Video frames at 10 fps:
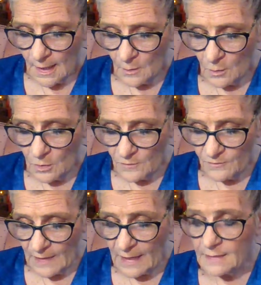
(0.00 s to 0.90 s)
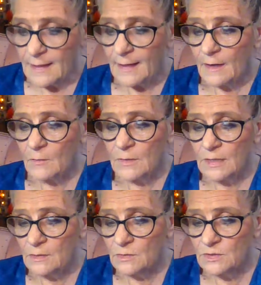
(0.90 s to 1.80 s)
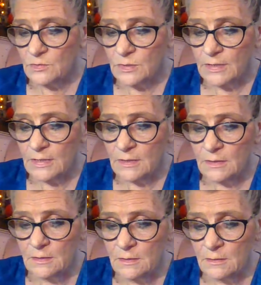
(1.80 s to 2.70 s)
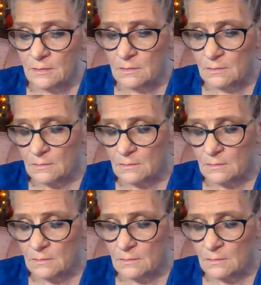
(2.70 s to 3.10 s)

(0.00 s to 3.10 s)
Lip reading: I want to find out when it was written.